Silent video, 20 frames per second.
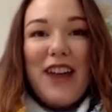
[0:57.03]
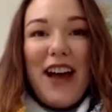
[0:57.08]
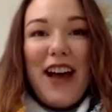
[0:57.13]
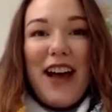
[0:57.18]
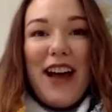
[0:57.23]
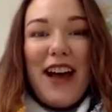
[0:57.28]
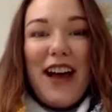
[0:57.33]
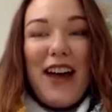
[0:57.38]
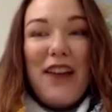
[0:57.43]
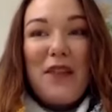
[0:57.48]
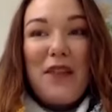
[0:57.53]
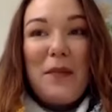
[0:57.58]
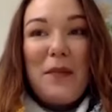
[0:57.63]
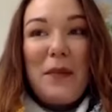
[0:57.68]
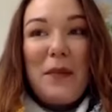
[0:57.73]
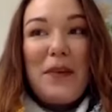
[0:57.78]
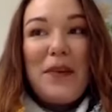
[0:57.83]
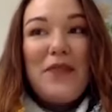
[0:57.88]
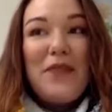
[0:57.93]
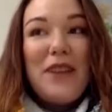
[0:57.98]
I
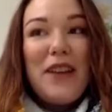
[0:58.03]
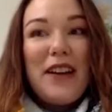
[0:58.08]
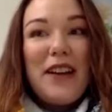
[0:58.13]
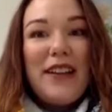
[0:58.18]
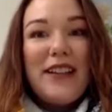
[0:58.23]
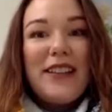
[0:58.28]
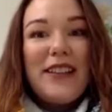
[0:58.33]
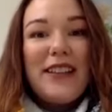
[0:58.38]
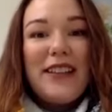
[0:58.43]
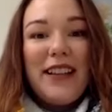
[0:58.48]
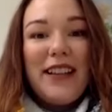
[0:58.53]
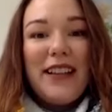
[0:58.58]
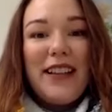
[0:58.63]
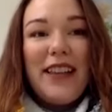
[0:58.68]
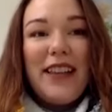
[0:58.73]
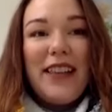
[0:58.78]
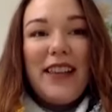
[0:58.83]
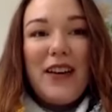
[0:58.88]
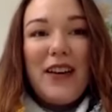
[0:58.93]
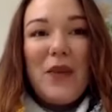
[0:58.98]
remember very
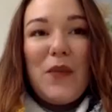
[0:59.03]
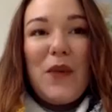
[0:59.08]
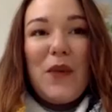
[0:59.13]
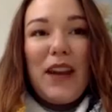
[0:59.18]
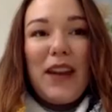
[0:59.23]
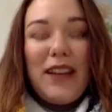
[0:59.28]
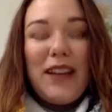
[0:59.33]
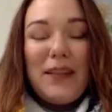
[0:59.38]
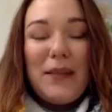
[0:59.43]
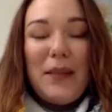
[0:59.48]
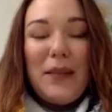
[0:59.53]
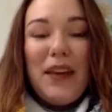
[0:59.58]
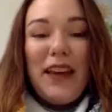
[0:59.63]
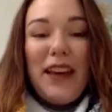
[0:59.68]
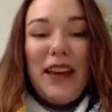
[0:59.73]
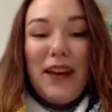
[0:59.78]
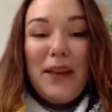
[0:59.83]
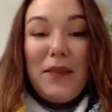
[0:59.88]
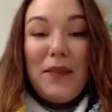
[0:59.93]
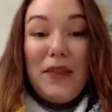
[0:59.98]
distinctly, though, wanting to
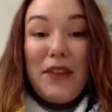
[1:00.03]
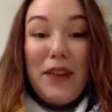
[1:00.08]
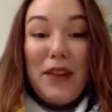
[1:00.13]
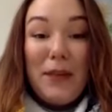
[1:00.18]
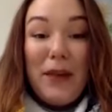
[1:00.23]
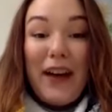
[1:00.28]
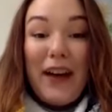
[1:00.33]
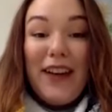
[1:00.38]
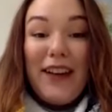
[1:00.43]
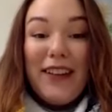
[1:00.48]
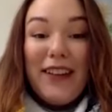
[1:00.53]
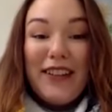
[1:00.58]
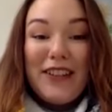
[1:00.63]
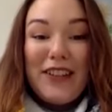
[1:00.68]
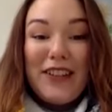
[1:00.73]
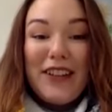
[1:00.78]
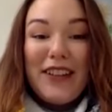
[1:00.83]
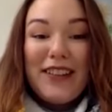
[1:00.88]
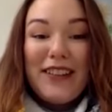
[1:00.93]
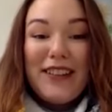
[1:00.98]
be a marine
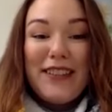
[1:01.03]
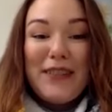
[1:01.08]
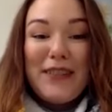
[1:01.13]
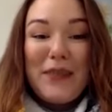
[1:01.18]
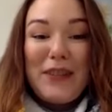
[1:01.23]
biologist,